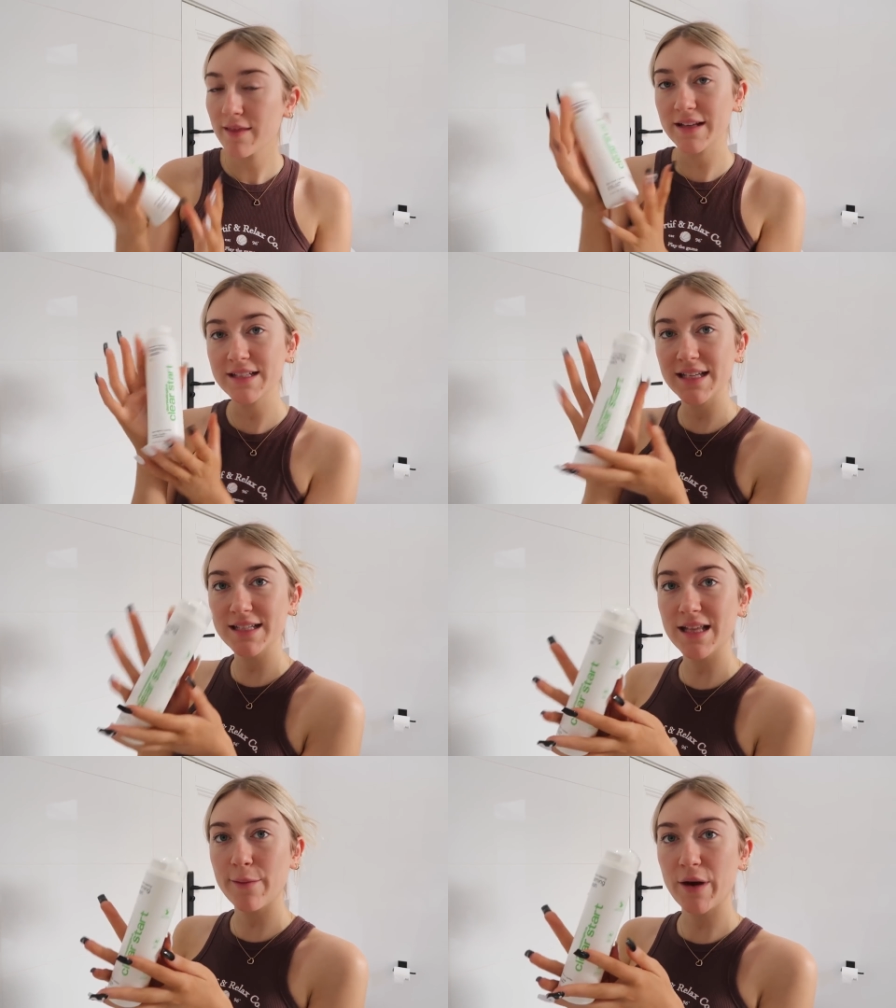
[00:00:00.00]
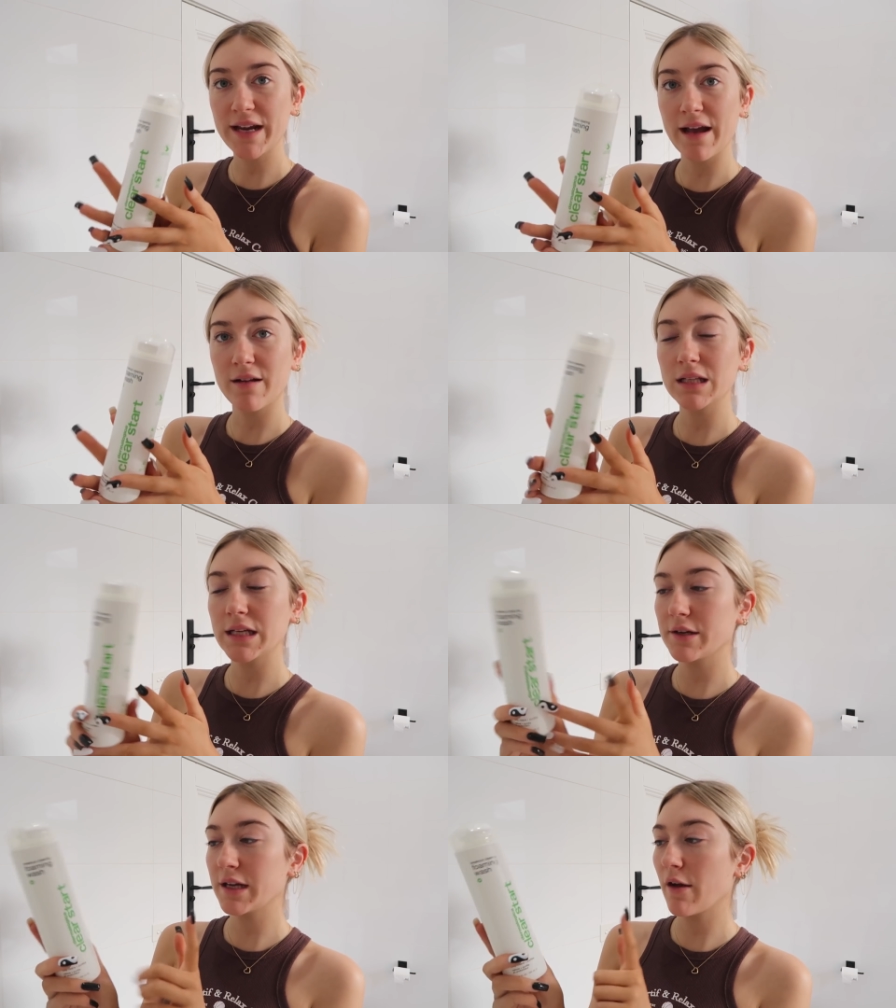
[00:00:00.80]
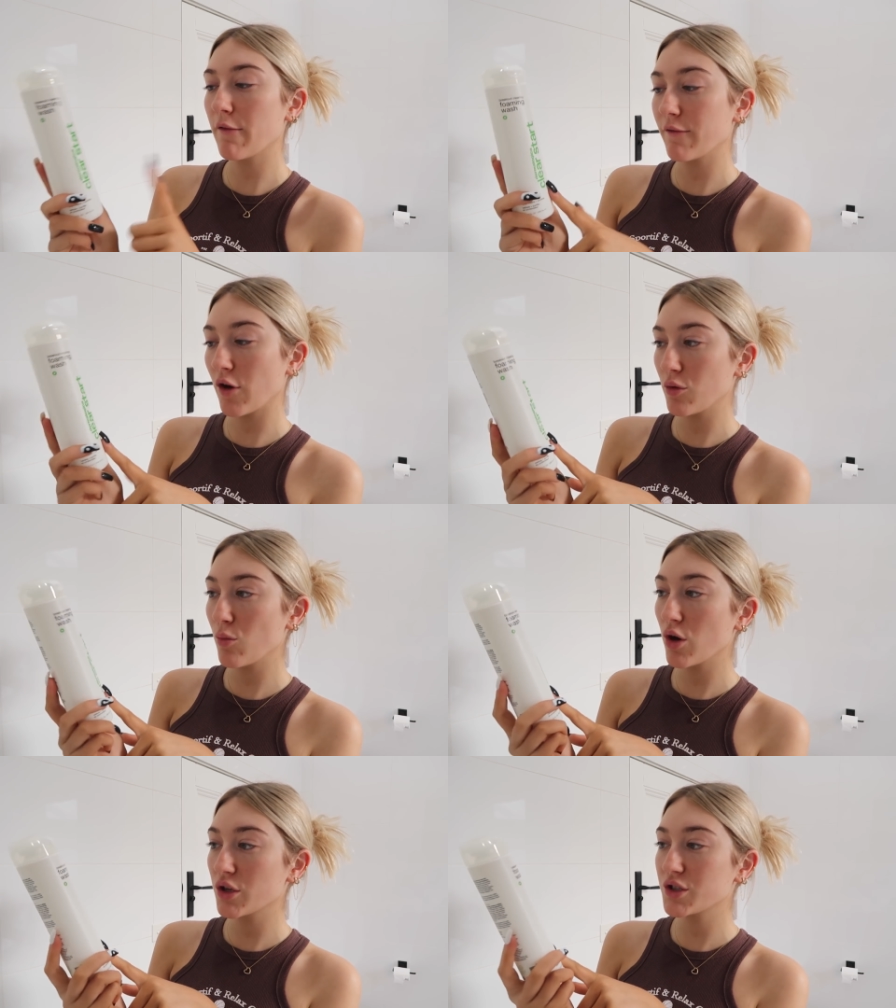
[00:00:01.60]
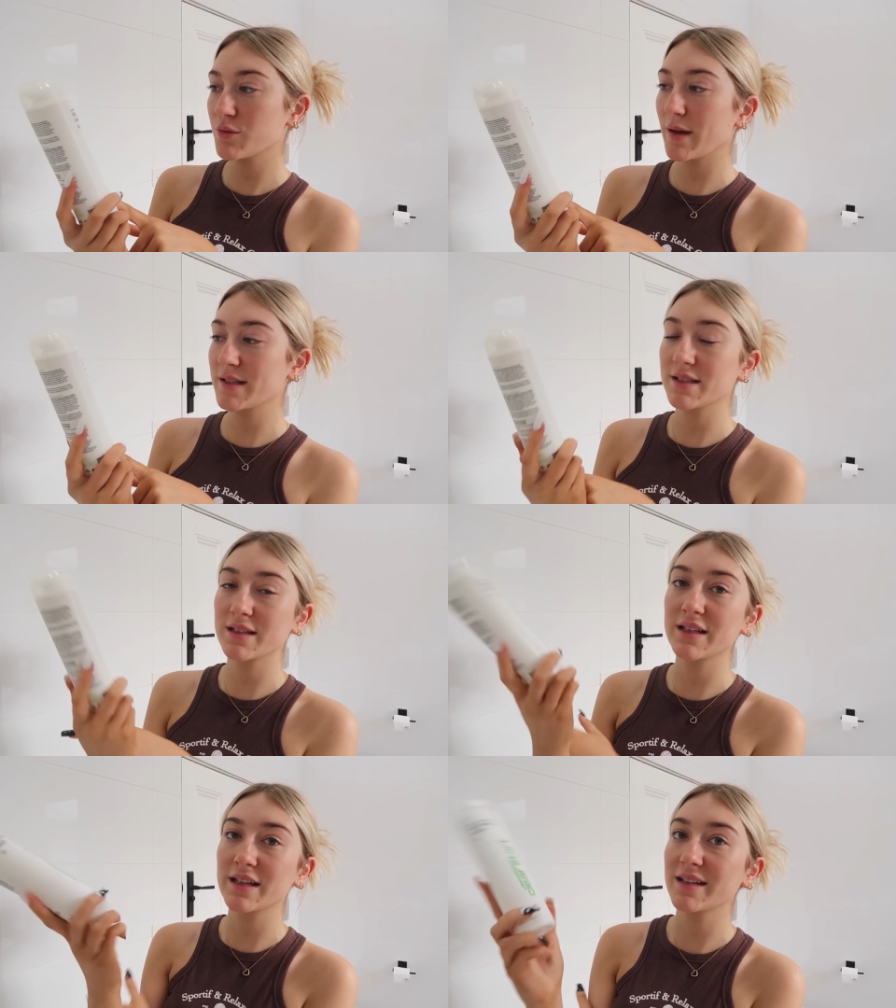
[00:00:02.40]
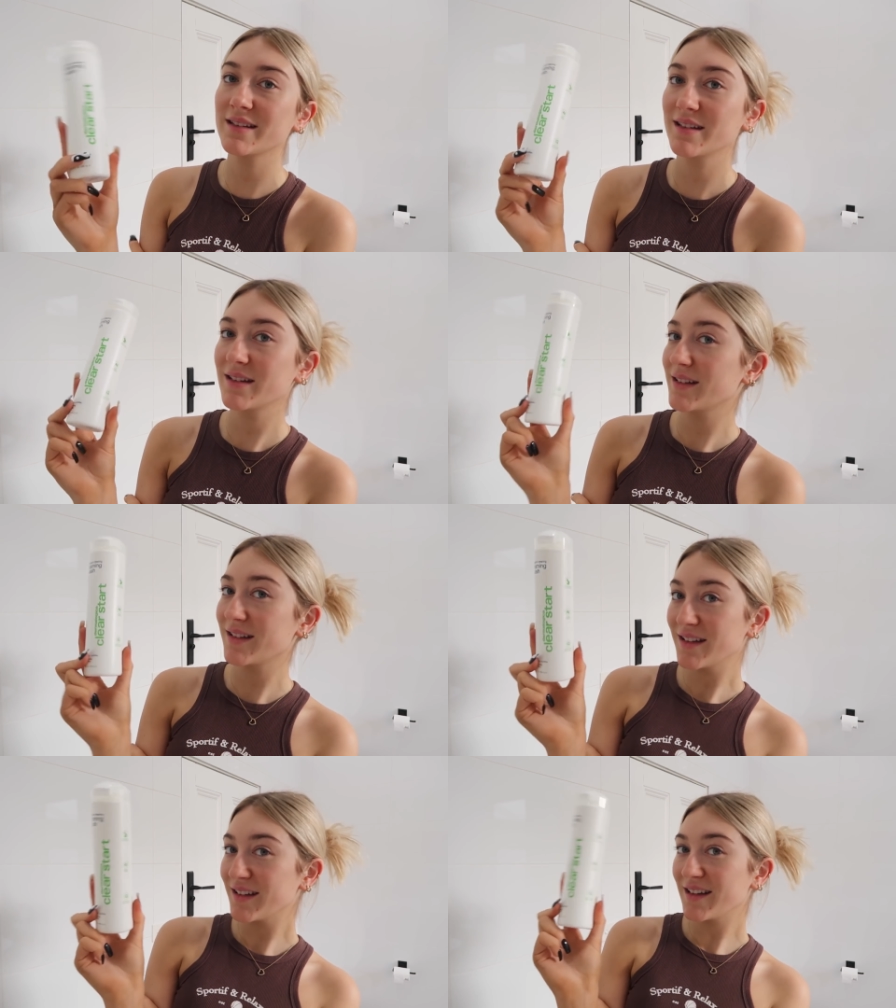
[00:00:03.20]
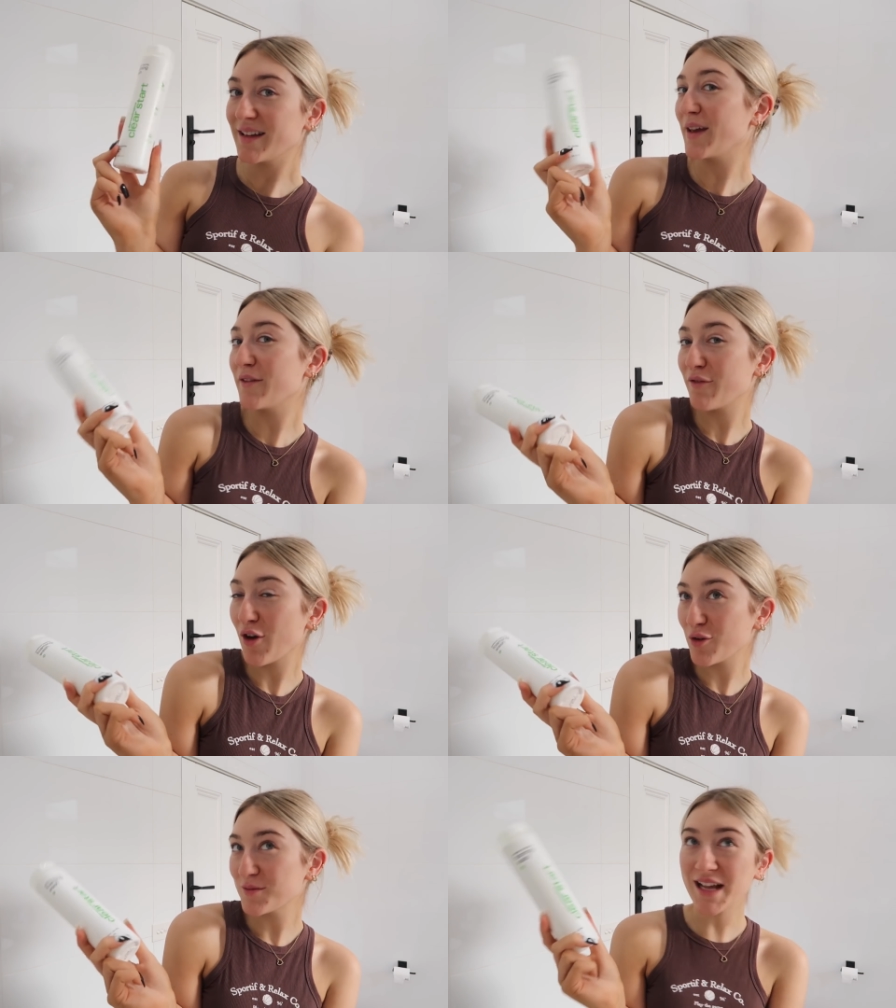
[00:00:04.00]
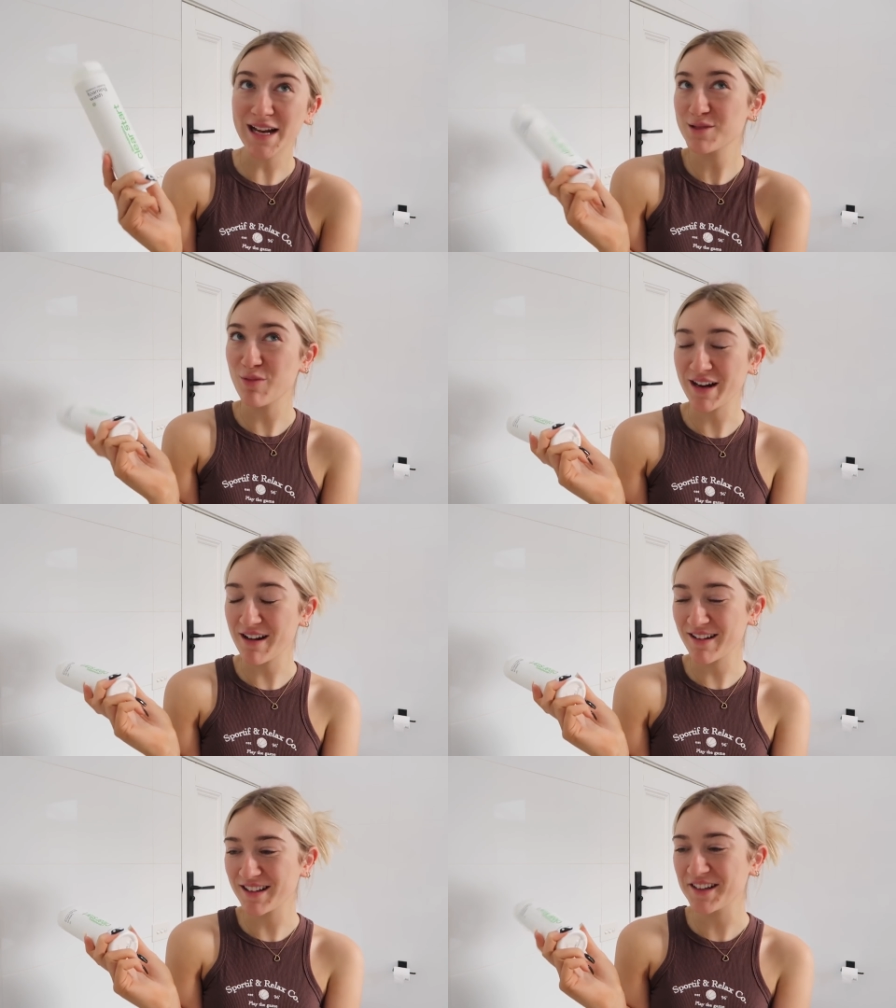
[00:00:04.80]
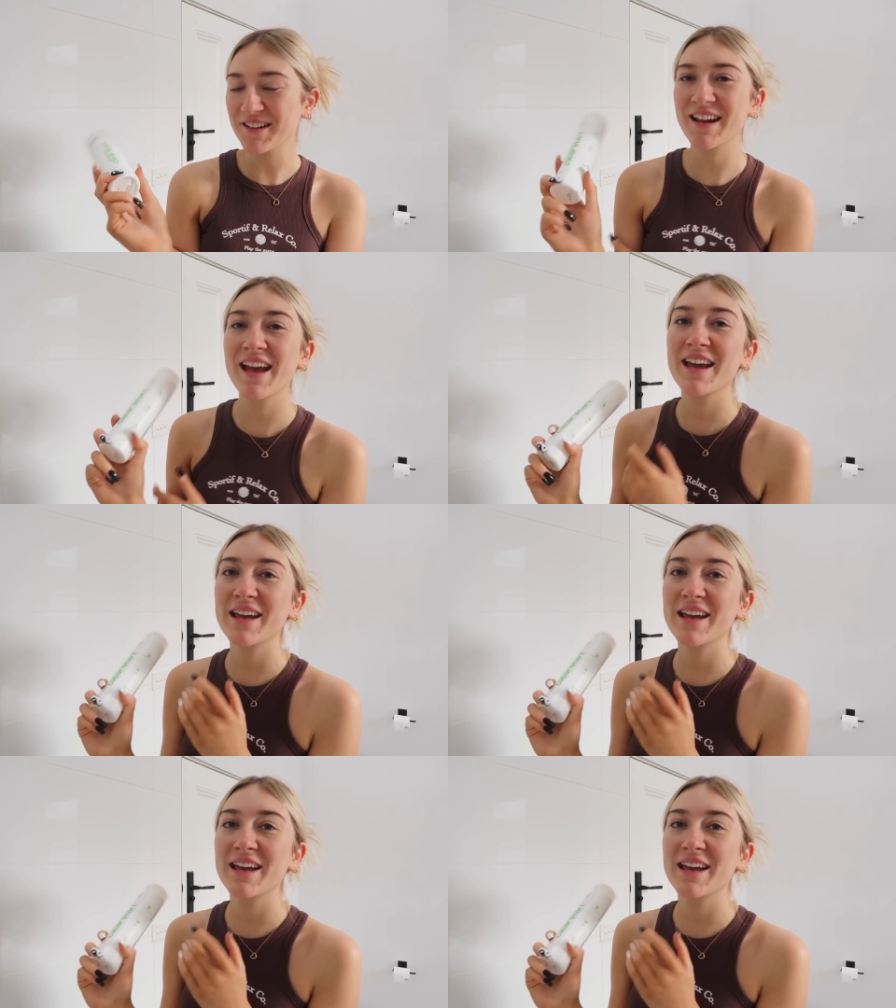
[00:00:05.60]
This is their breakout clearing foam wash. Basically, it foams and it's a breakout clearing.